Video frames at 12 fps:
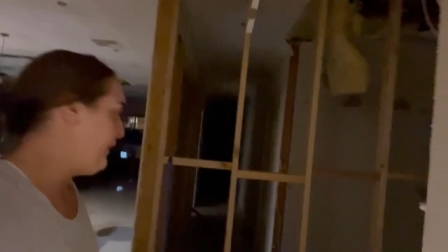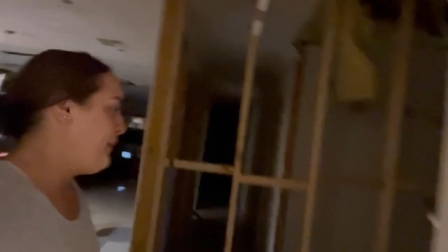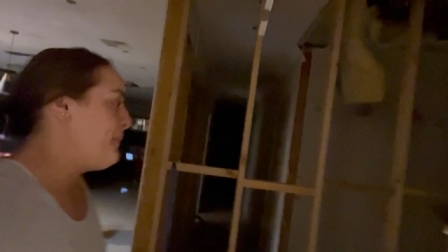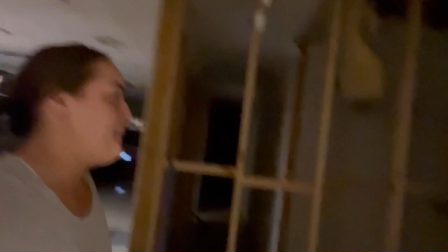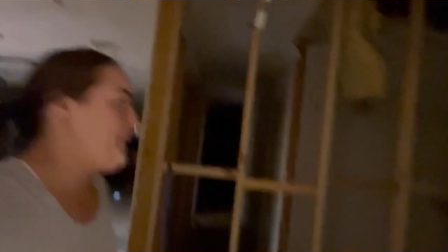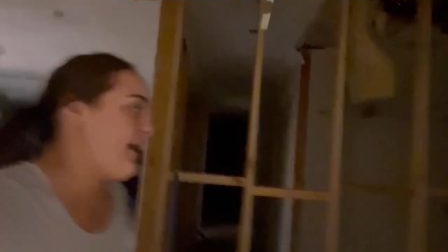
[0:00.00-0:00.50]

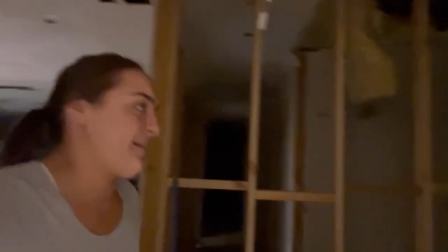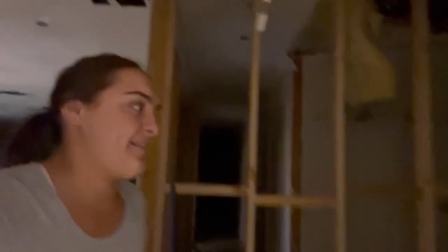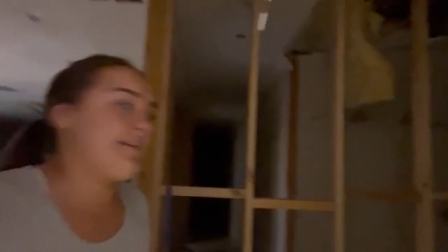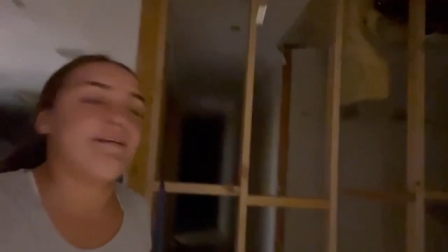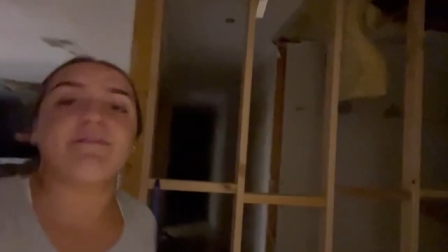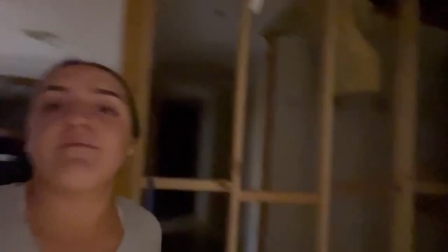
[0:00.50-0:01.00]

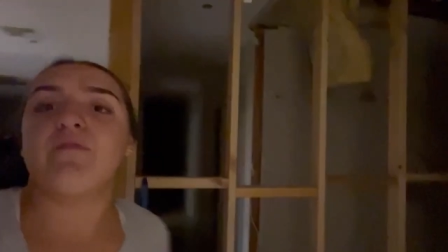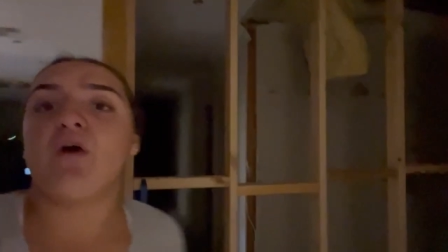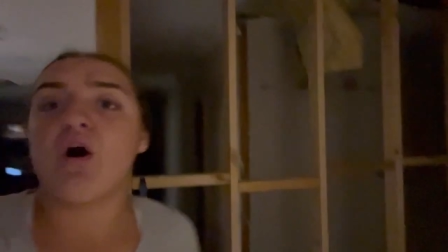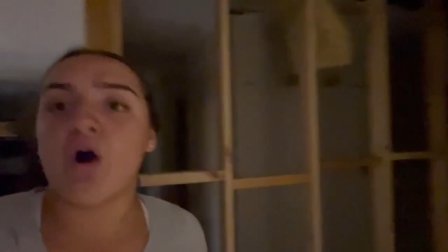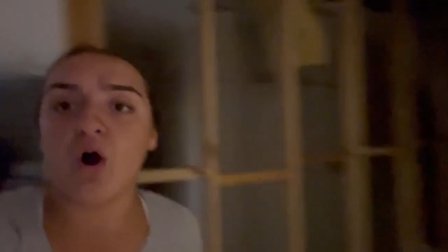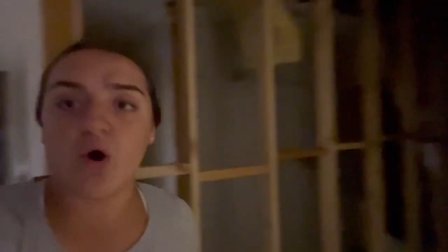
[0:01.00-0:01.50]
Massive
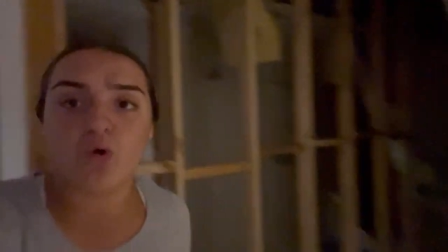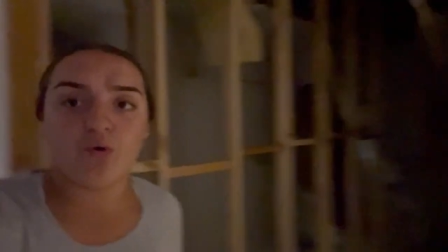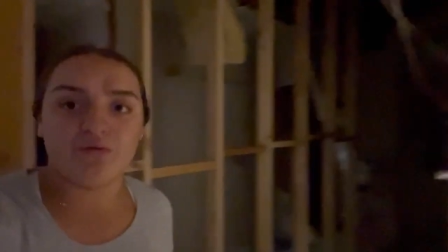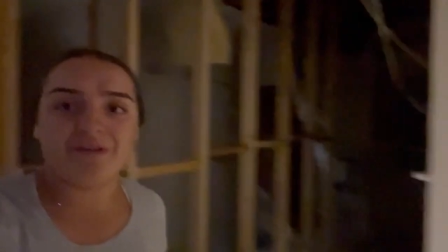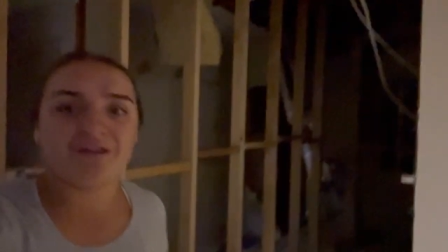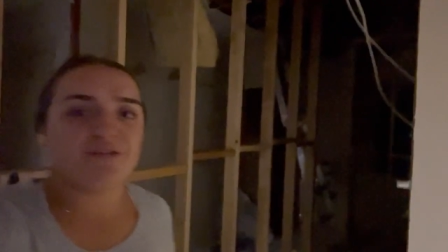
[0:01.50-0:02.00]
holes.
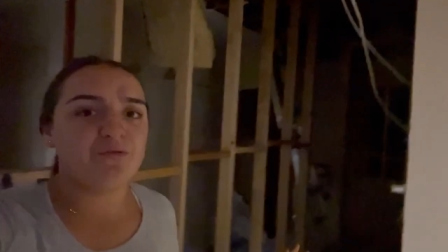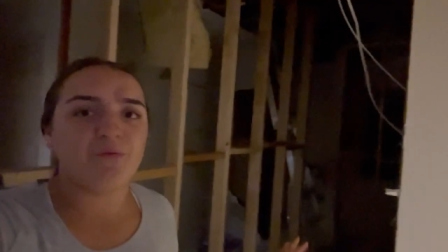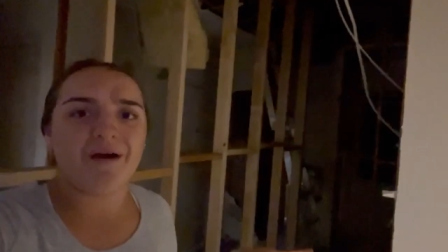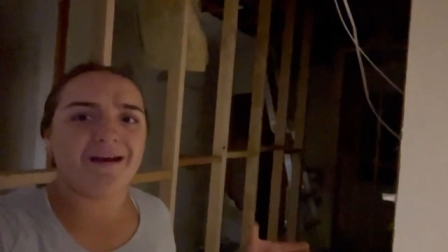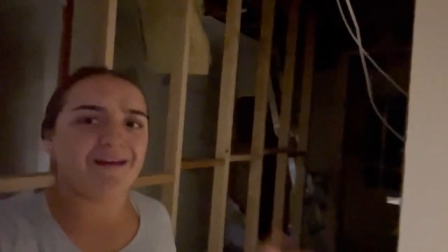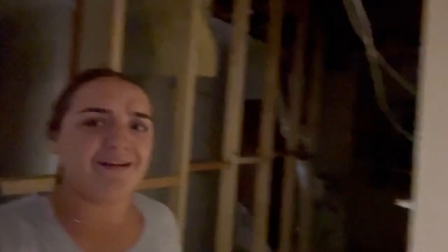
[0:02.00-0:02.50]
I don't know
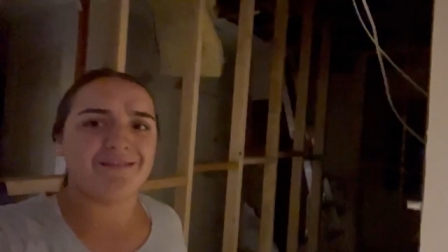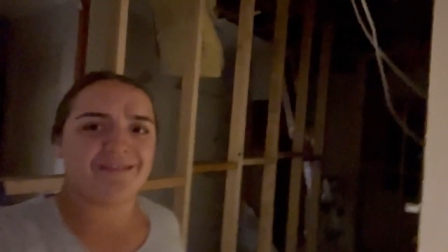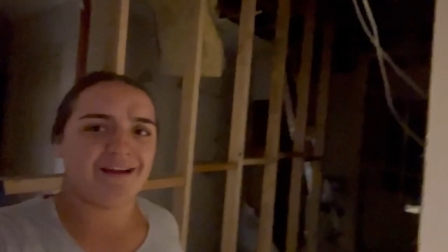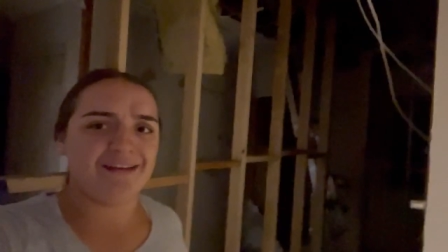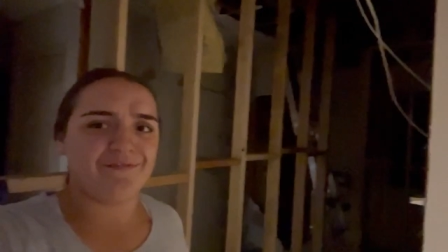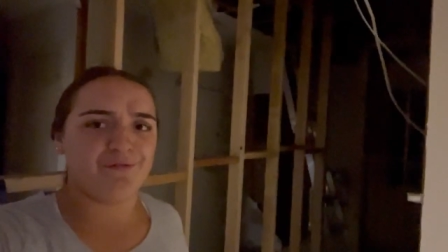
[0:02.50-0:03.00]
why I decided
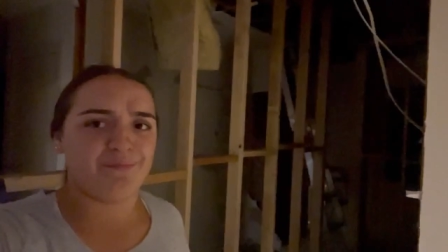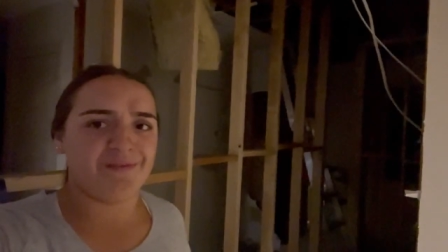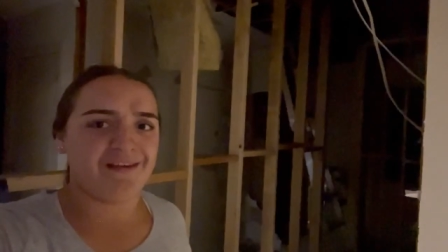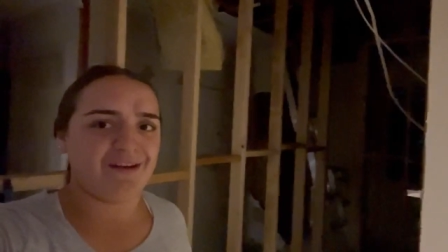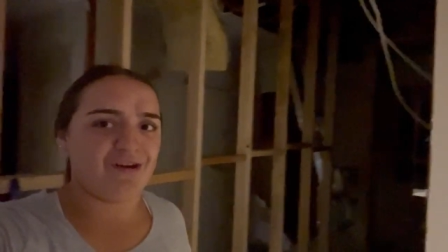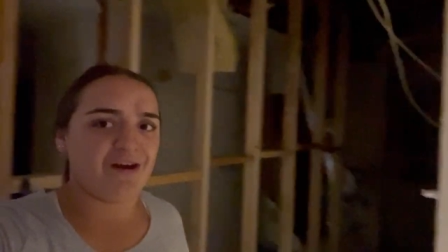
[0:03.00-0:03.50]
to film this at
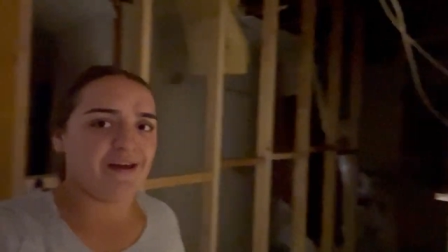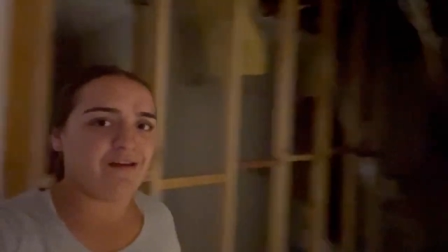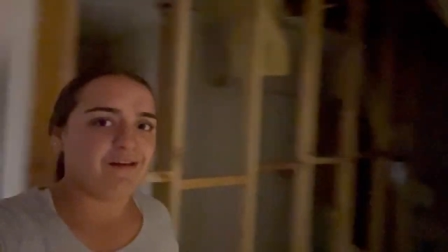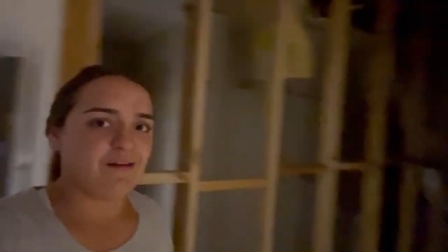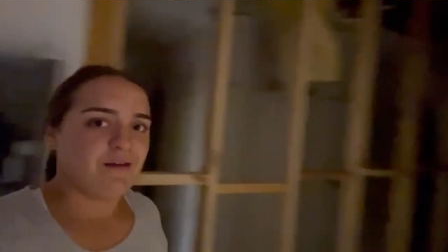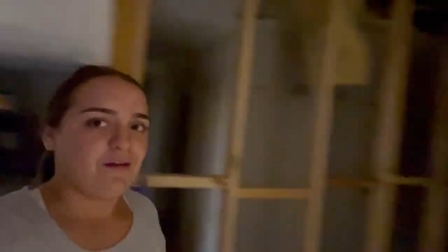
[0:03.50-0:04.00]
night,
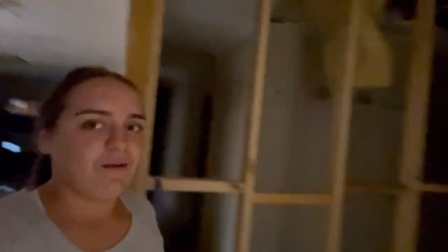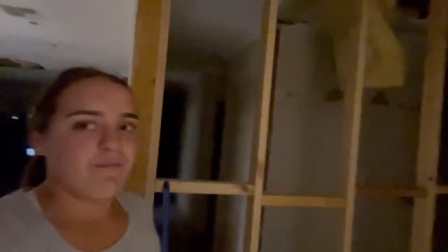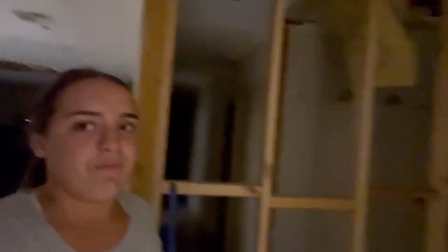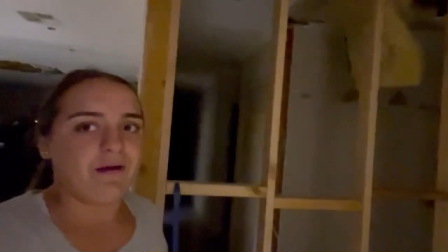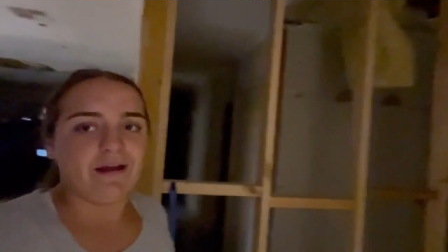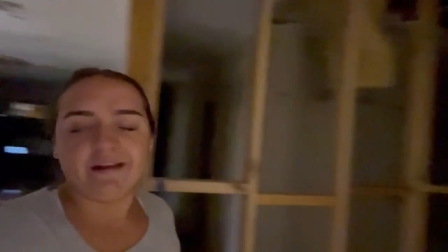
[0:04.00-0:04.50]

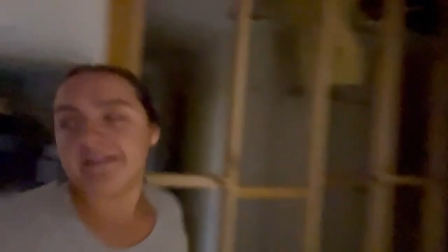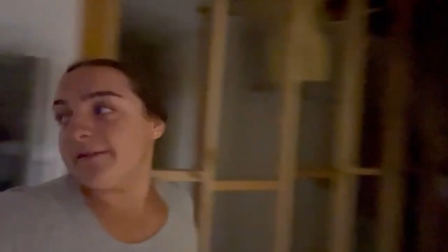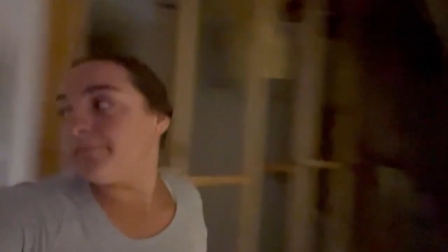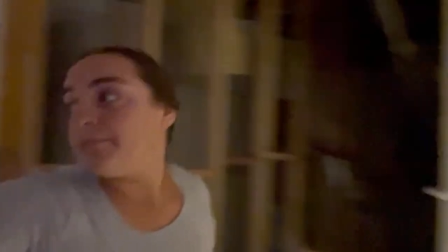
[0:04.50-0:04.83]
but I did.